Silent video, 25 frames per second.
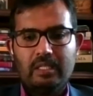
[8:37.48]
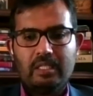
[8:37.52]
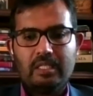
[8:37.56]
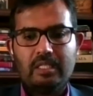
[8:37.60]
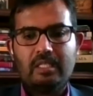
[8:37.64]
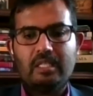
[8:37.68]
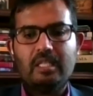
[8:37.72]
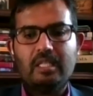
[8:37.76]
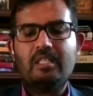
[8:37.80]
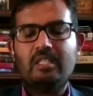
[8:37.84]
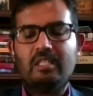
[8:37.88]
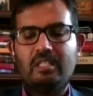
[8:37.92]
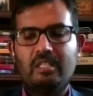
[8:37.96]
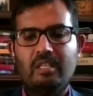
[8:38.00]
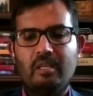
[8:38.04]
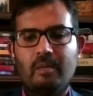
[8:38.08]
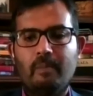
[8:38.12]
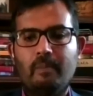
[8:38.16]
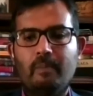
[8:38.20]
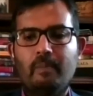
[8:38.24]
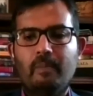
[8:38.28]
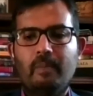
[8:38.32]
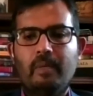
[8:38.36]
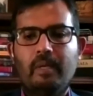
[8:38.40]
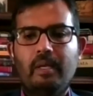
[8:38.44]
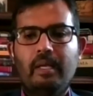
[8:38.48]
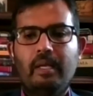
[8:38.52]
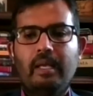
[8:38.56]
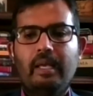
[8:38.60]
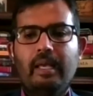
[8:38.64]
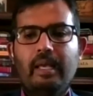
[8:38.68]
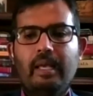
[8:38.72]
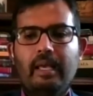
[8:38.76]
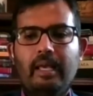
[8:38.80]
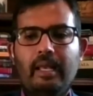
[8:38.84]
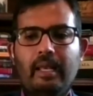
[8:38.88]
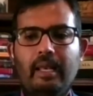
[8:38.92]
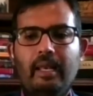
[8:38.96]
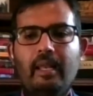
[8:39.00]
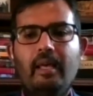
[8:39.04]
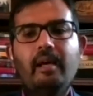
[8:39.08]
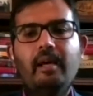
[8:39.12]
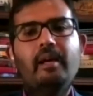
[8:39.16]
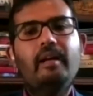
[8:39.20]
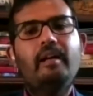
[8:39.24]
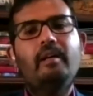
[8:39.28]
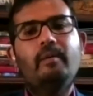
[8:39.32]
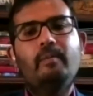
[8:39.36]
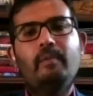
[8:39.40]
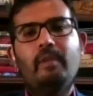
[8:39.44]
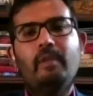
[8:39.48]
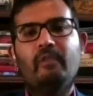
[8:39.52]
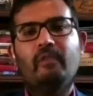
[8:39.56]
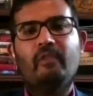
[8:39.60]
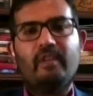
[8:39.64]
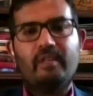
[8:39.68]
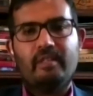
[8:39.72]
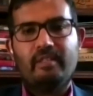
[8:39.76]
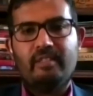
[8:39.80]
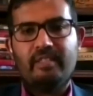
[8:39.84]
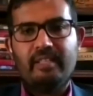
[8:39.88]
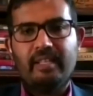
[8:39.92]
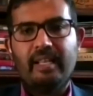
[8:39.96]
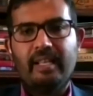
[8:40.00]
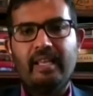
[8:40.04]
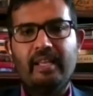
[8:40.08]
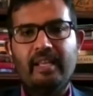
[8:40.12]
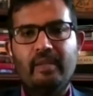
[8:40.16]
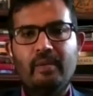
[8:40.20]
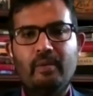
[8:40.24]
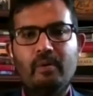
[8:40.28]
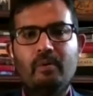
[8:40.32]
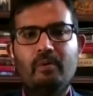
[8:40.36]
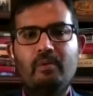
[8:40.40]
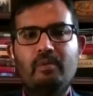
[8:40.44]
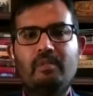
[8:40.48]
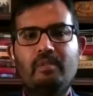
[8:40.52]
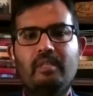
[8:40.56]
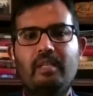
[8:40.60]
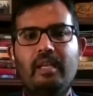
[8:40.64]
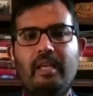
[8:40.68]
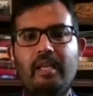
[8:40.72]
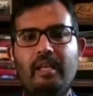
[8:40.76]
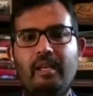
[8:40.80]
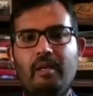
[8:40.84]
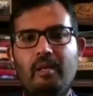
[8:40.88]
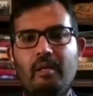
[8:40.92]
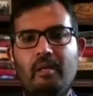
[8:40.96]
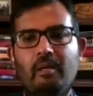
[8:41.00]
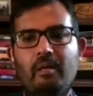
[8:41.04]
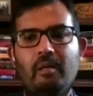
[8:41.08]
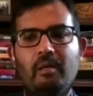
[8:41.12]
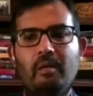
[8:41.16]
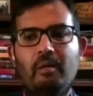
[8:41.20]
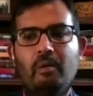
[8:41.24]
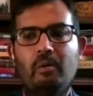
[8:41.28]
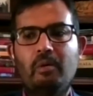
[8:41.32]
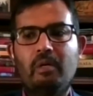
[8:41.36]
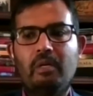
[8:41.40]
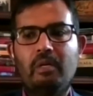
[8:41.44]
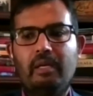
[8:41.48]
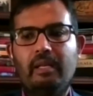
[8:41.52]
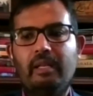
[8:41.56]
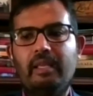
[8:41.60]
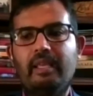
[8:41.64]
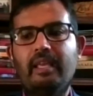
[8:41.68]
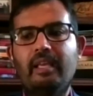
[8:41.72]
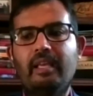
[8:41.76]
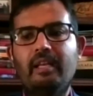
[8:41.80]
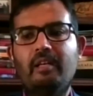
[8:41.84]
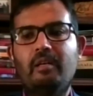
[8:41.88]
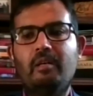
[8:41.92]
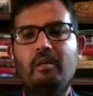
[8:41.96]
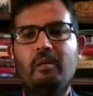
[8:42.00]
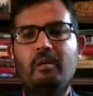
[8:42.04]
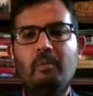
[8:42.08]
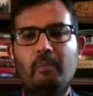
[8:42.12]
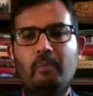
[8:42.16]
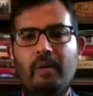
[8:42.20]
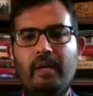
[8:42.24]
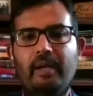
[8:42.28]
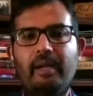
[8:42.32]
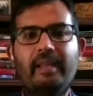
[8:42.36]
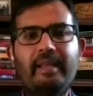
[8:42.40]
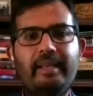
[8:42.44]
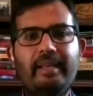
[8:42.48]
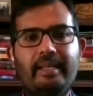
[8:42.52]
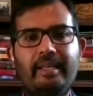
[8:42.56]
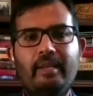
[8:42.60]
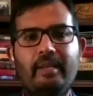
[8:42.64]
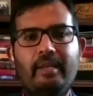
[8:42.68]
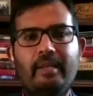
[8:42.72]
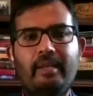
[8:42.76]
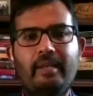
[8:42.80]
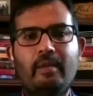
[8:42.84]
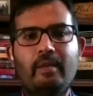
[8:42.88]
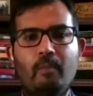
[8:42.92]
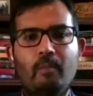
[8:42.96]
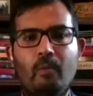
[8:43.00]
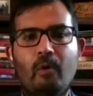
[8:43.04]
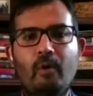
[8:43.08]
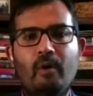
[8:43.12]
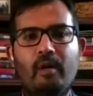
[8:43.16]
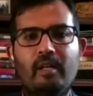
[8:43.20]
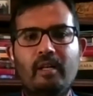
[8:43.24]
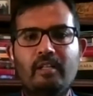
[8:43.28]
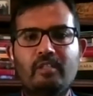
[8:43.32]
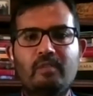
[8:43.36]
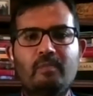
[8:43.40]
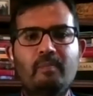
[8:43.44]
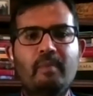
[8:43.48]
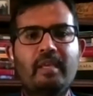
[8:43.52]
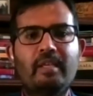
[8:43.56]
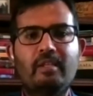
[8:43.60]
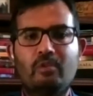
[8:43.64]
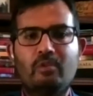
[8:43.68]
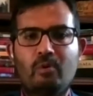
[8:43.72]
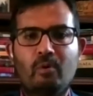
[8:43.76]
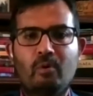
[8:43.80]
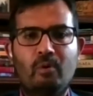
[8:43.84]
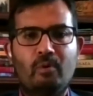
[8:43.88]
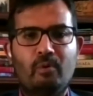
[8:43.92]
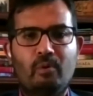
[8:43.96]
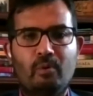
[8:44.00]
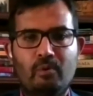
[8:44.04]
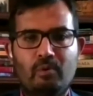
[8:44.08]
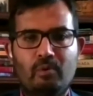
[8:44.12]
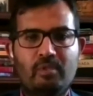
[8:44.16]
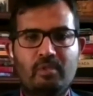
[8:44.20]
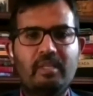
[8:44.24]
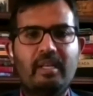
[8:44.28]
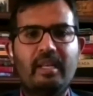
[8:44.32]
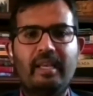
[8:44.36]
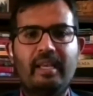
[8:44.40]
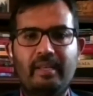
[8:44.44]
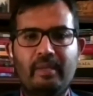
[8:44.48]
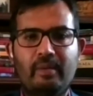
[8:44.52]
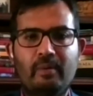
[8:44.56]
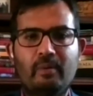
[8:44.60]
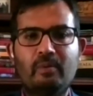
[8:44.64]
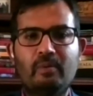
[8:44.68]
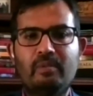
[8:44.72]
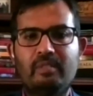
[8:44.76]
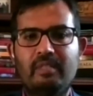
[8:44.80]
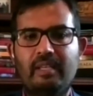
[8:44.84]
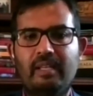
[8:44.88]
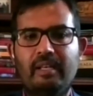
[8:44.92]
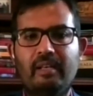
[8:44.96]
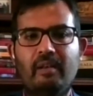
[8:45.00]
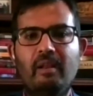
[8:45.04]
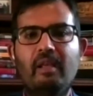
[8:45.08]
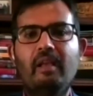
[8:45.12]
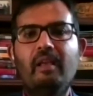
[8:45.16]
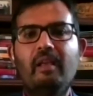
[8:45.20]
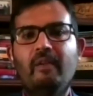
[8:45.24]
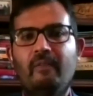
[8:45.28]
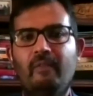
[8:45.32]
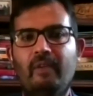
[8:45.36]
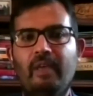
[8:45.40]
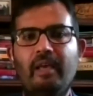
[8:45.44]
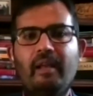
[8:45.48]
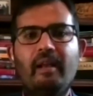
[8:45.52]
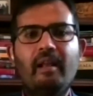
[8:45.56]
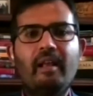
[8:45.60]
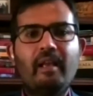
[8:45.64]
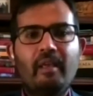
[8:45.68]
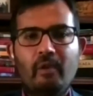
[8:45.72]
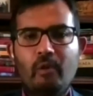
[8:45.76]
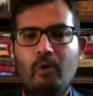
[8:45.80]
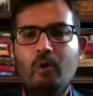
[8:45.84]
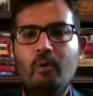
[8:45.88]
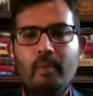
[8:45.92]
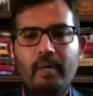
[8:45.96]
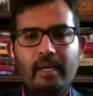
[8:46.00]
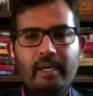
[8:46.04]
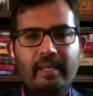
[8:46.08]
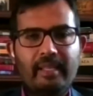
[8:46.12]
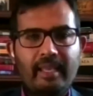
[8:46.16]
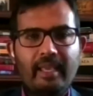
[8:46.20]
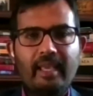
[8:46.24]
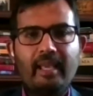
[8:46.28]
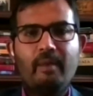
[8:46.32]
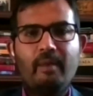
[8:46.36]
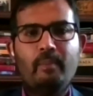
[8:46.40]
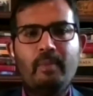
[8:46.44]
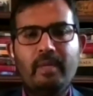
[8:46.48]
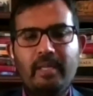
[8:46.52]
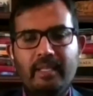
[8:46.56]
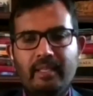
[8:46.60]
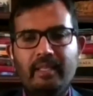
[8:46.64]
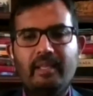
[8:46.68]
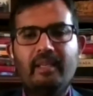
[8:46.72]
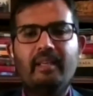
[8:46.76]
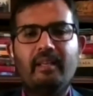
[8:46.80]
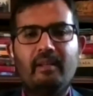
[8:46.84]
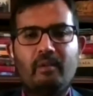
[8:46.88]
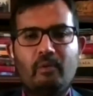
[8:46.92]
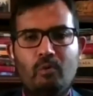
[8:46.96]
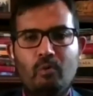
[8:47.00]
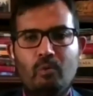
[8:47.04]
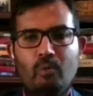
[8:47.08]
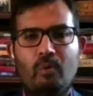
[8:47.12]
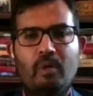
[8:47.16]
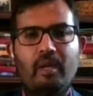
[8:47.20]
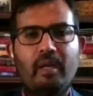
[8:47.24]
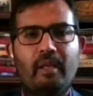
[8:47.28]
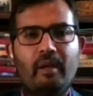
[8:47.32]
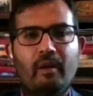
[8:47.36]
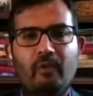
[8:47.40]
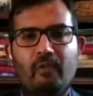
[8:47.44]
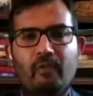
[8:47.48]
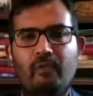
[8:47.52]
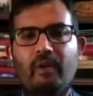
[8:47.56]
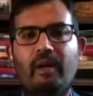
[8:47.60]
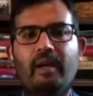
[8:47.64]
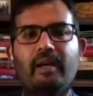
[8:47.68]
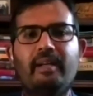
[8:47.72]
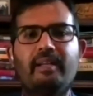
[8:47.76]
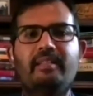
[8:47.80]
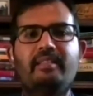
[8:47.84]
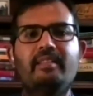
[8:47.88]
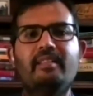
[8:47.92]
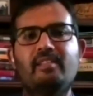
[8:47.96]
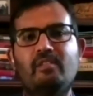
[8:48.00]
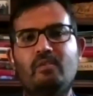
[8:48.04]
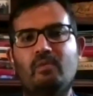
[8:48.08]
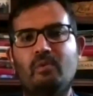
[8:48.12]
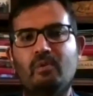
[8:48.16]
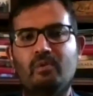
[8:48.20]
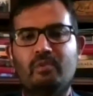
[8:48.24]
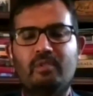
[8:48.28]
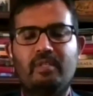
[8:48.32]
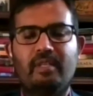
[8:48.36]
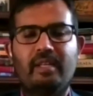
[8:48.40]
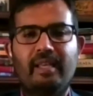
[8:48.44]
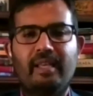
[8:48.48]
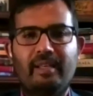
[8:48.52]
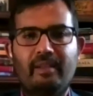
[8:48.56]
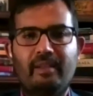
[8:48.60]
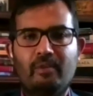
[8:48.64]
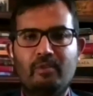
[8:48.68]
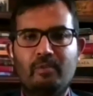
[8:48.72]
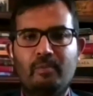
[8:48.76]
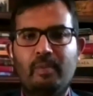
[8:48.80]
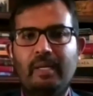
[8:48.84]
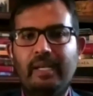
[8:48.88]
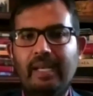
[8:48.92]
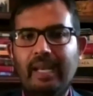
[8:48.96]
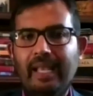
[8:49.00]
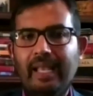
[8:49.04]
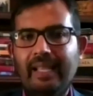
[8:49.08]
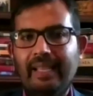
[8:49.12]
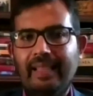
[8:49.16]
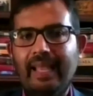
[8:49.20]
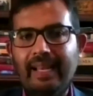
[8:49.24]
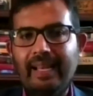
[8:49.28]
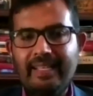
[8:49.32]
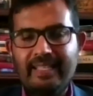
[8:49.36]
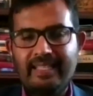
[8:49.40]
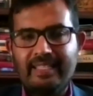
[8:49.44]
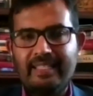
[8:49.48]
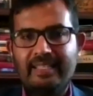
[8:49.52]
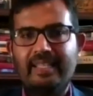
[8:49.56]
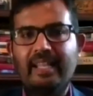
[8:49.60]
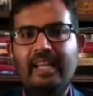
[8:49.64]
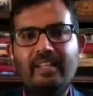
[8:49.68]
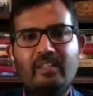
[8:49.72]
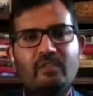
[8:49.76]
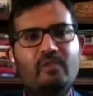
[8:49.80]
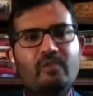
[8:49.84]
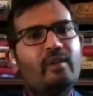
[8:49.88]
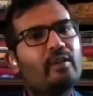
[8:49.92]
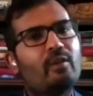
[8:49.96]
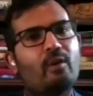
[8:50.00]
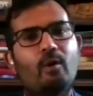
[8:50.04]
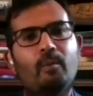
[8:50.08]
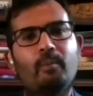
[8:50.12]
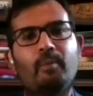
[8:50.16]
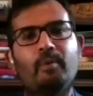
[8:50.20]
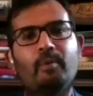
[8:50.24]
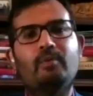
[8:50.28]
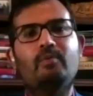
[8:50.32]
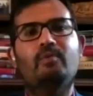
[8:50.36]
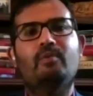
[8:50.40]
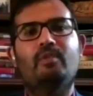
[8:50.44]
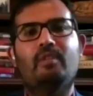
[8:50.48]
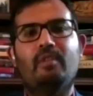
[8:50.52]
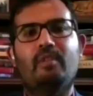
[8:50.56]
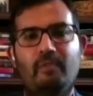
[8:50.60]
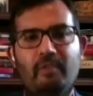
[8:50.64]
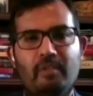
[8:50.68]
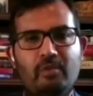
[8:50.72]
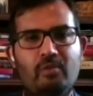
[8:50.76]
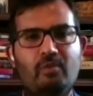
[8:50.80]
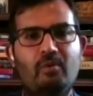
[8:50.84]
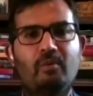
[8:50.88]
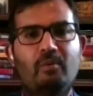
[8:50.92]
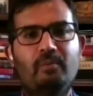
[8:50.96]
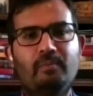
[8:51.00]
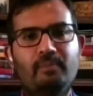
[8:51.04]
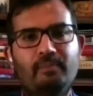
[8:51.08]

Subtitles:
system learn different scenarios and create predictive models based on those scenarios, and where a human can be there to kind of adjust those scenarios. But that's where the opportunity we saw.